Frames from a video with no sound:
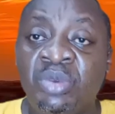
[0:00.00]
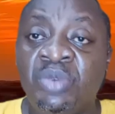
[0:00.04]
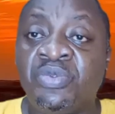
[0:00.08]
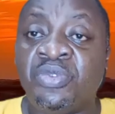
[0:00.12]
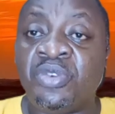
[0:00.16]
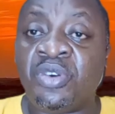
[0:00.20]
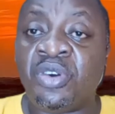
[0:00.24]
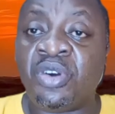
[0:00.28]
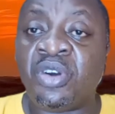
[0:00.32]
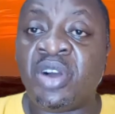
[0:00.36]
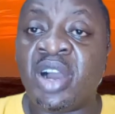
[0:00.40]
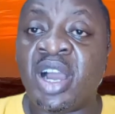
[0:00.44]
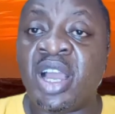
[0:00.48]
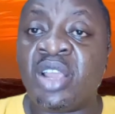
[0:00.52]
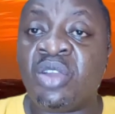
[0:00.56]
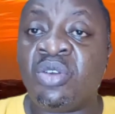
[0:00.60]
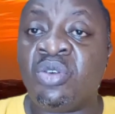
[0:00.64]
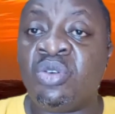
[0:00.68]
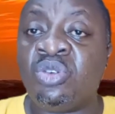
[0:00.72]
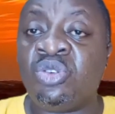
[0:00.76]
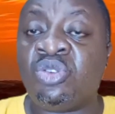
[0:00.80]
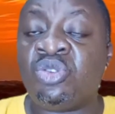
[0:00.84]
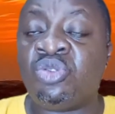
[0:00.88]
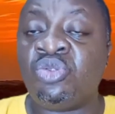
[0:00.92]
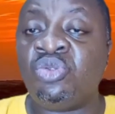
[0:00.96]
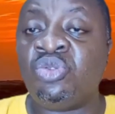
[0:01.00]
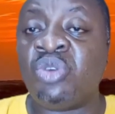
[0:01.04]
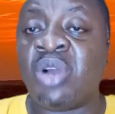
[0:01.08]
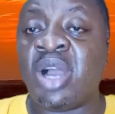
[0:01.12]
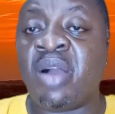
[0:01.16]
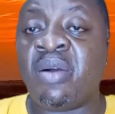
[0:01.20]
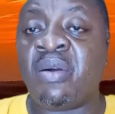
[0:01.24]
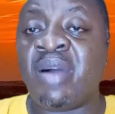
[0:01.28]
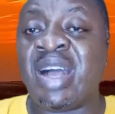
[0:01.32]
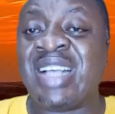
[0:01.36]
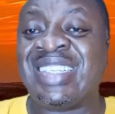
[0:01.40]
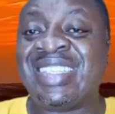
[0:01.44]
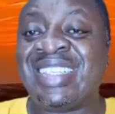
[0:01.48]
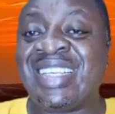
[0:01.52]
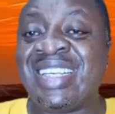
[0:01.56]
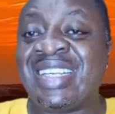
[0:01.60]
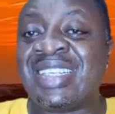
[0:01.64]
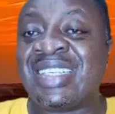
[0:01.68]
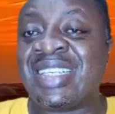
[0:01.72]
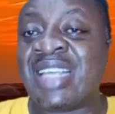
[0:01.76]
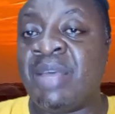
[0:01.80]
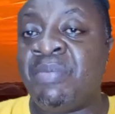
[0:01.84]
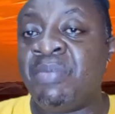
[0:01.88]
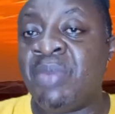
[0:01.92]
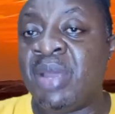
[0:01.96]
before I go to our
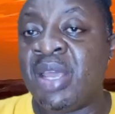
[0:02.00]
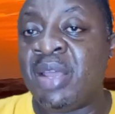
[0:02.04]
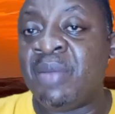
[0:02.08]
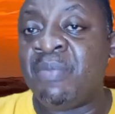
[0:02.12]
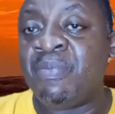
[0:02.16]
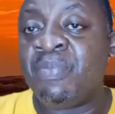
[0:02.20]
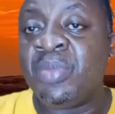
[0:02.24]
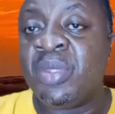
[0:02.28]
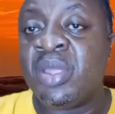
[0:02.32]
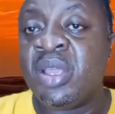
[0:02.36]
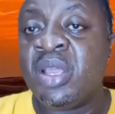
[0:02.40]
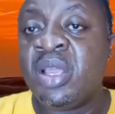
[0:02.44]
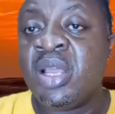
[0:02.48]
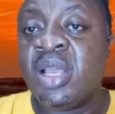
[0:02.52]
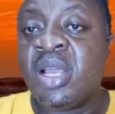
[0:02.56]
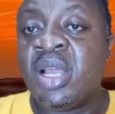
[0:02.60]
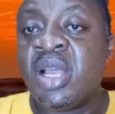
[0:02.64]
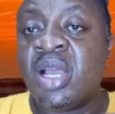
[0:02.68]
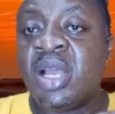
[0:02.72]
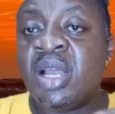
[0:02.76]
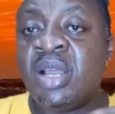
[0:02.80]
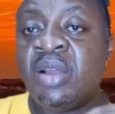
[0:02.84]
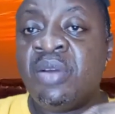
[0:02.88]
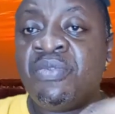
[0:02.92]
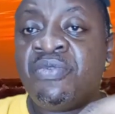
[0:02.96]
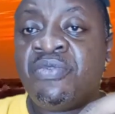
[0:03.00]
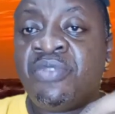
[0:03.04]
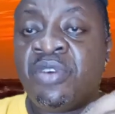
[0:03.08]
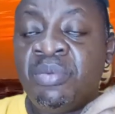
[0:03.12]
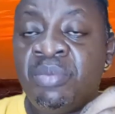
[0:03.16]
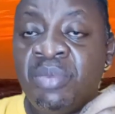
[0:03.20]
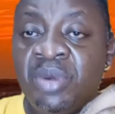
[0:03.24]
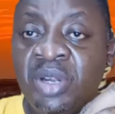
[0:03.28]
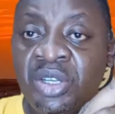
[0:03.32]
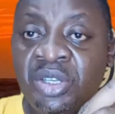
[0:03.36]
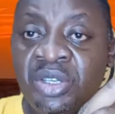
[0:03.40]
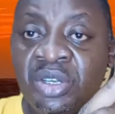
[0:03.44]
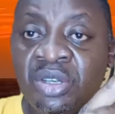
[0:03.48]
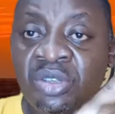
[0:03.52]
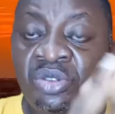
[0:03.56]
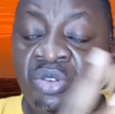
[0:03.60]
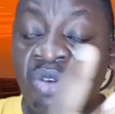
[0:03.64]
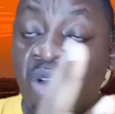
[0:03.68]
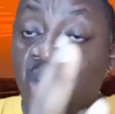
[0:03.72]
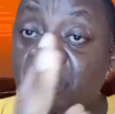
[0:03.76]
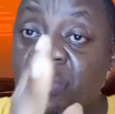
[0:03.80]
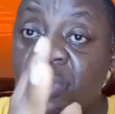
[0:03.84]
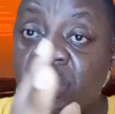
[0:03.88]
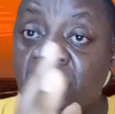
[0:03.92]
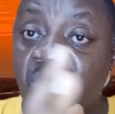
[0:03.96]
6 formulation.
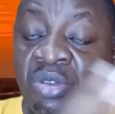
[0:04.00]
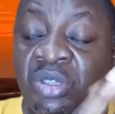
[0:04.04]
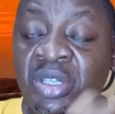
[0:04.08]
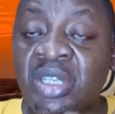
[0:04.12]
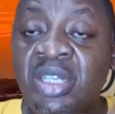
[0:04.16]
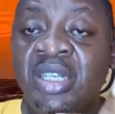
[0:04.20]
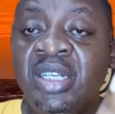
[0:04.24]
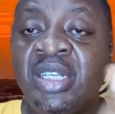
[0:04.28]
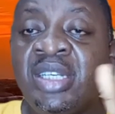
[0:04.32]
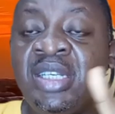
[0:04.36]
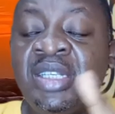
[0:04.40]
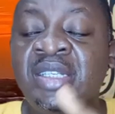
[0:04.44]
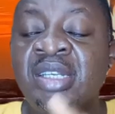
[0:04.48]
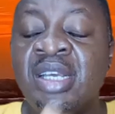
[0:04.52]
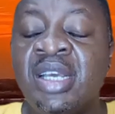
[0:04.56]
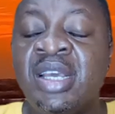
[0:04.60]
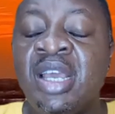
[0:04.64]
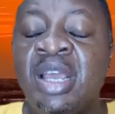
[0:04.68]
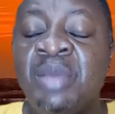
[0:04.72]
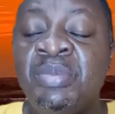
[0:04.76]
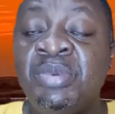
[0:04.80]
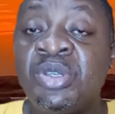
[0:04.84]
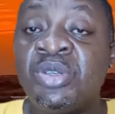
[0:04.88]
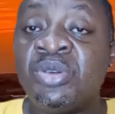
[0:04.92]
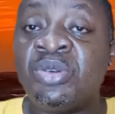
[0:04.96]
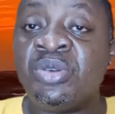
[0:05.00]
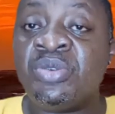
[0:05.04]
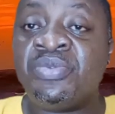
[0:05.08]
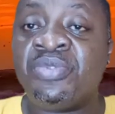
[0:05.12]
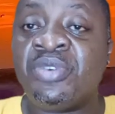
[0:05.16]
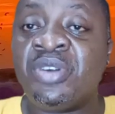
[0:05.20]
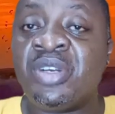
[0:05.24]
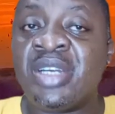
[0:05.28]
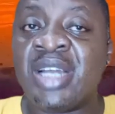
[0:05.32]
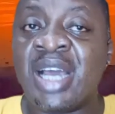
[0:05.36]
So I'll be using this episode for